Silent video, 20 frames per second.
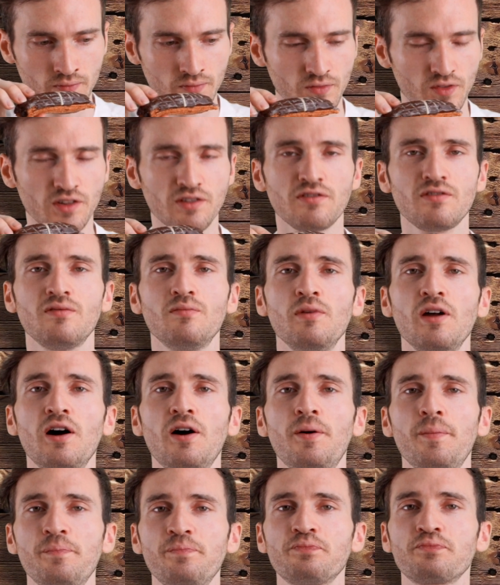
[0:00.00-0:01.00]
The
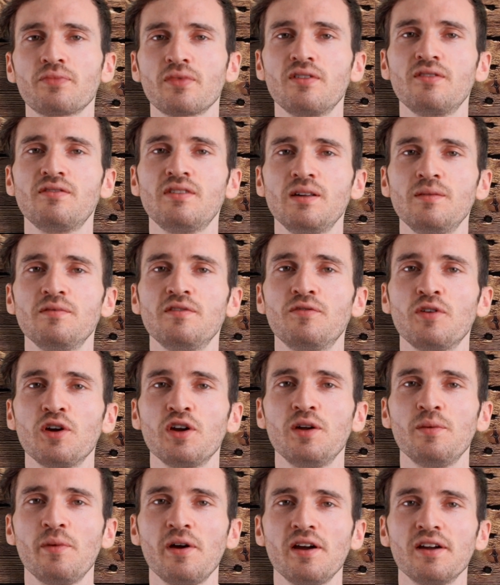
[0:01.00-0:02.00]
smell seems
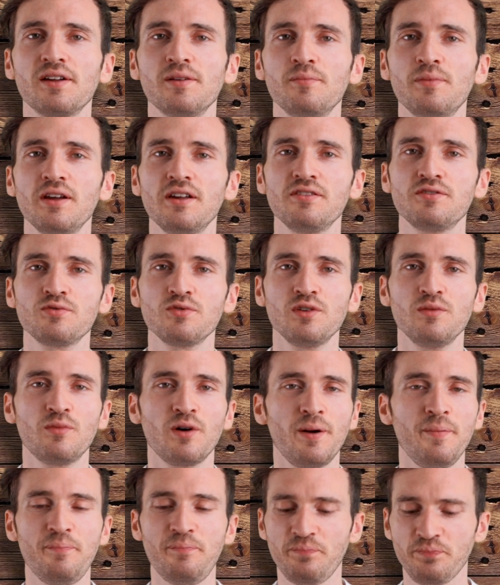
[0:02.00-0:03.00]
very American pastry,
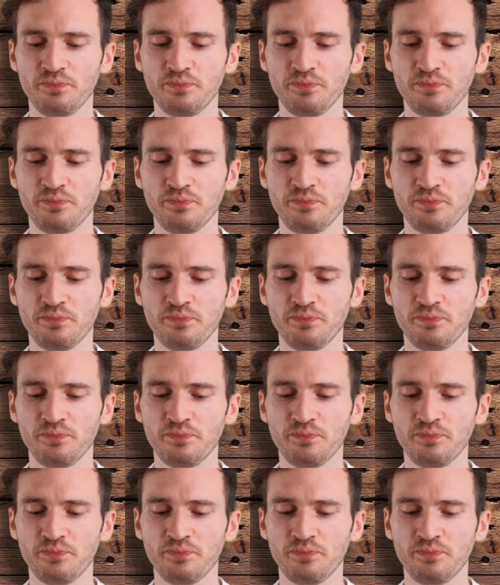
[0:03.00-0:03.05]
but